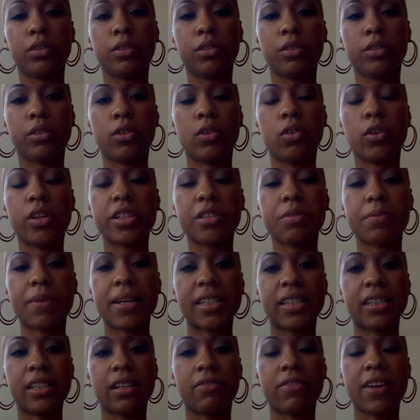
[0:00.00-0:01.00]
gorge
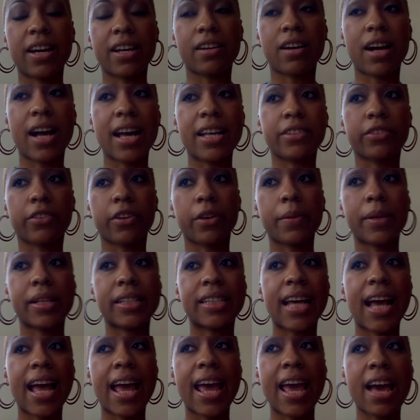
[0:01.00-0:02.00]
myself out on ice cream because
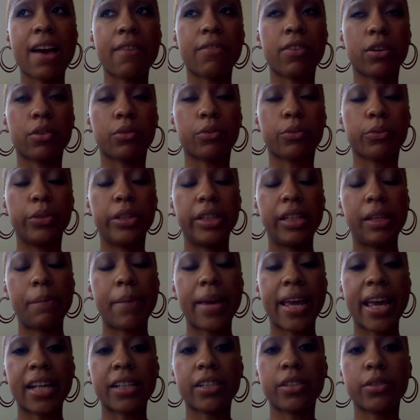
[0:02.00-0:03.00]
I have a really
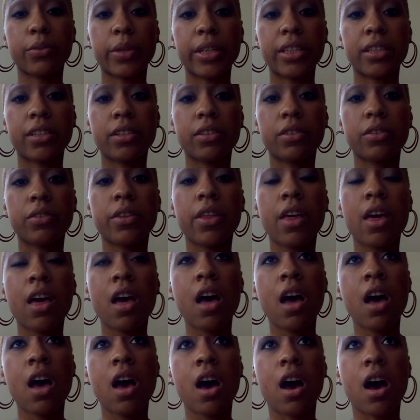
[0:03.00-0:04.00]
bad sweet tooth.
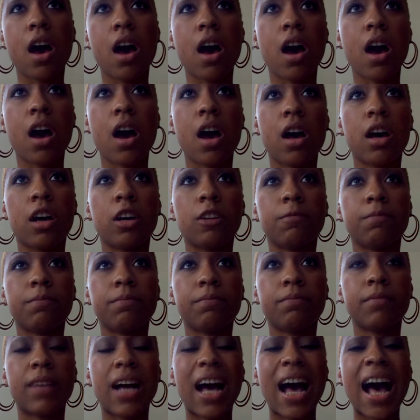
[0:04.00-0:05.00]
Um,
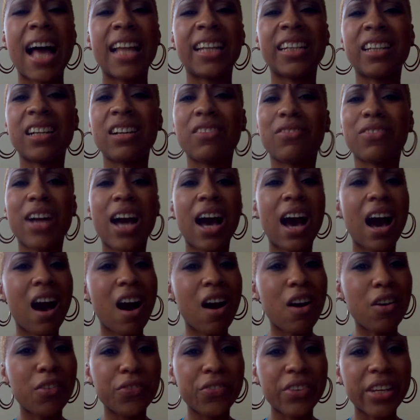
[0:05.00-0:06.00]
I love
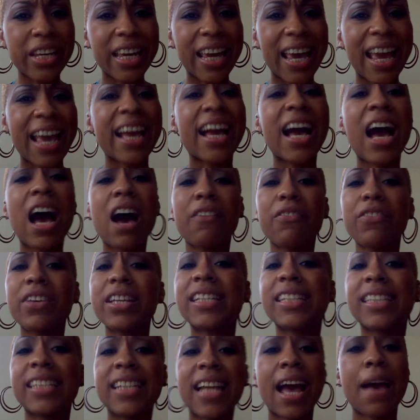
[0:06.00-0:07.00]
coffee, and coffee
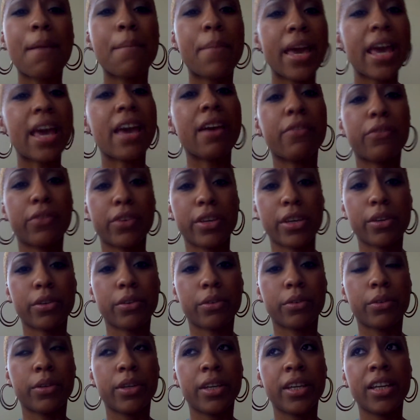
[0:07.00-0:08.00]
is not bad for
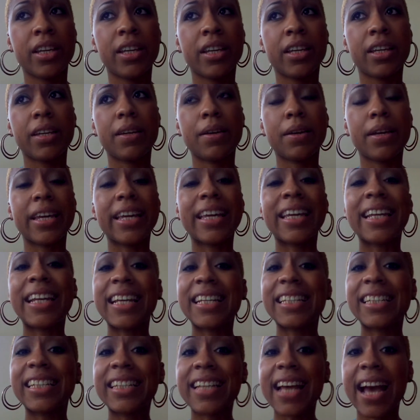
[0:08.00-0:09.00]
you. It
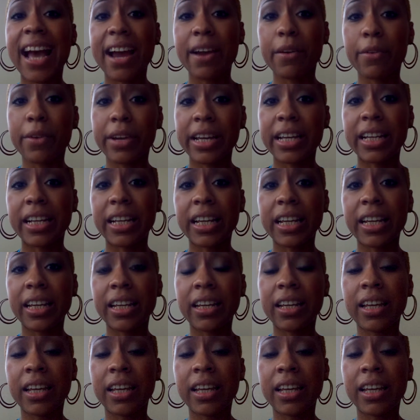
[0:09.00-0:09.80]
is a diuretic,